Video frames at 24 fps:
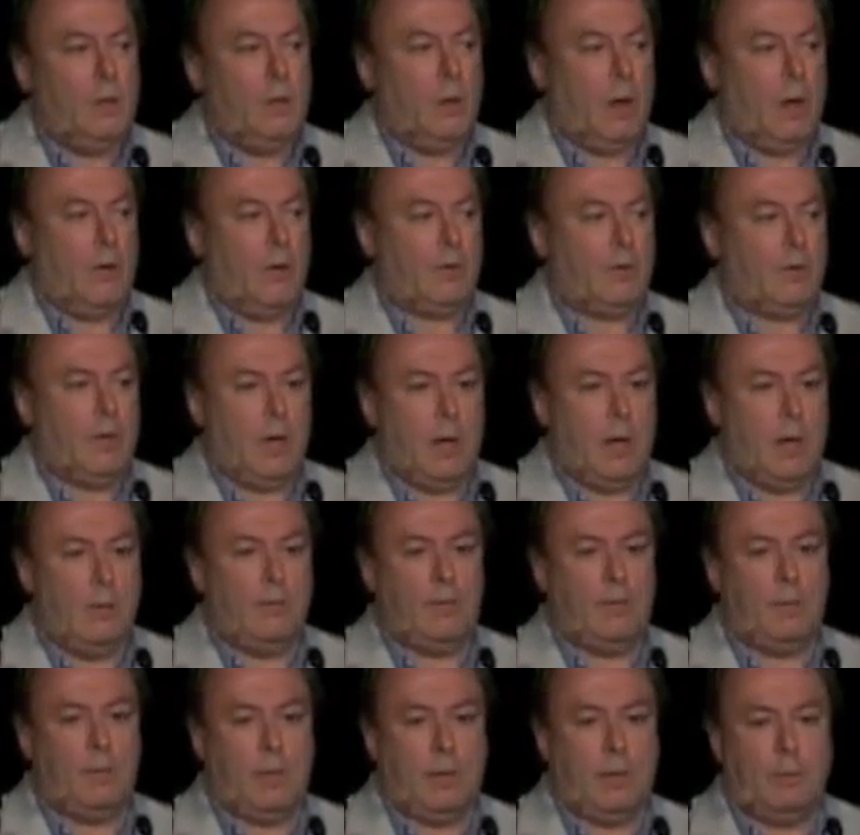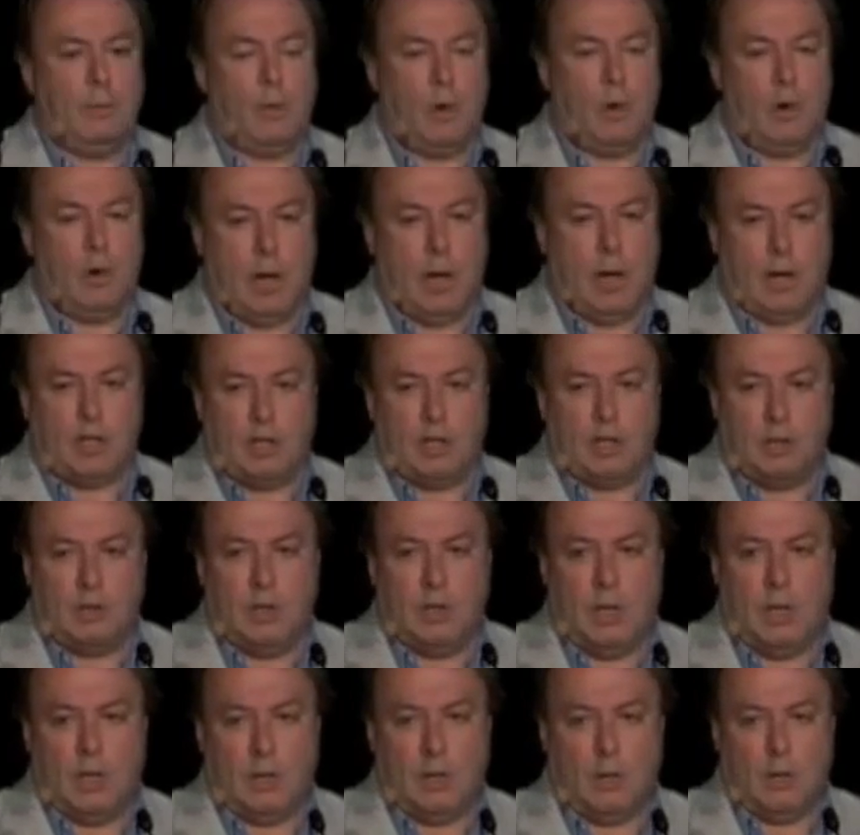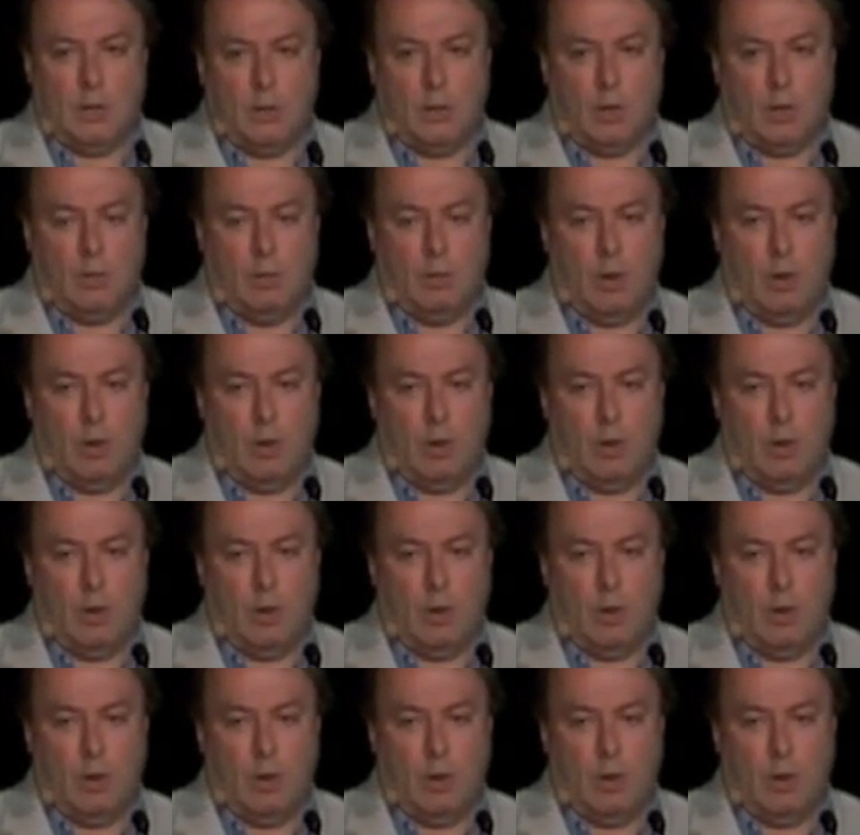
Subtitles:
You have to name for me a moral action taken or a